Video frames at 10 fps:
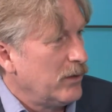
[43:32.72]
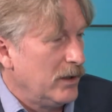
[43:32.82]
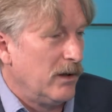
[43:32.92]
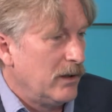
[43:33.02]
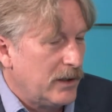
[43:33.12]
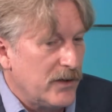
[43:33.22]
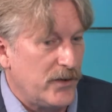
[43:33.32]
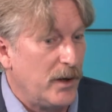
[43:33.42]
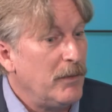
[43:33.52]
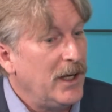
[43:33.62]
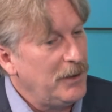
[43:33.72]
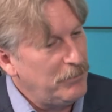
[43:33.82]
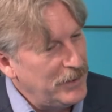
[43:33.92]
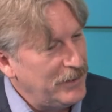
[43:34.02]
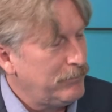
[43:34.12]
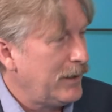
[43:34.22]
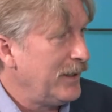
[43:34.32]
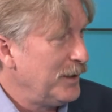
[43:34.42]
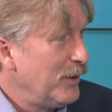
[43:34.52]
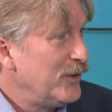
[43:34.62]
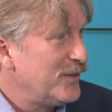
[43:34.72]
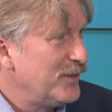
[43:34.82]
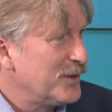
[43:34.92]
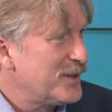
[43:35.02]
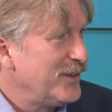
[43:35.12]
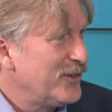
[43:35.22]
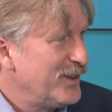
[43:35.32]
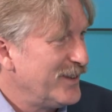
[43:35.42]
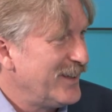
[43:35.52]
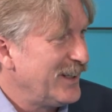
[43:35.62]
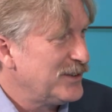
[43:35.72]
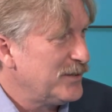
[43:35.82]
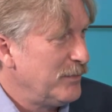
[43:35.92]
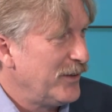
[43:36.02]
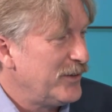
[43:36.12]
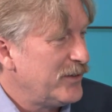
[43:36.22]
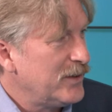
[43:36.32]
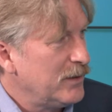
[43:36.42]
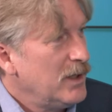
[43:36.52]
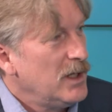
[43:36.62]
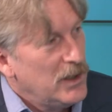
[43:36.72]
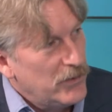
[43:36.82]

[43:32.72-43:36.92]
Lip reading: So, and I guess they may be getting the most of your attention in the next month or 2.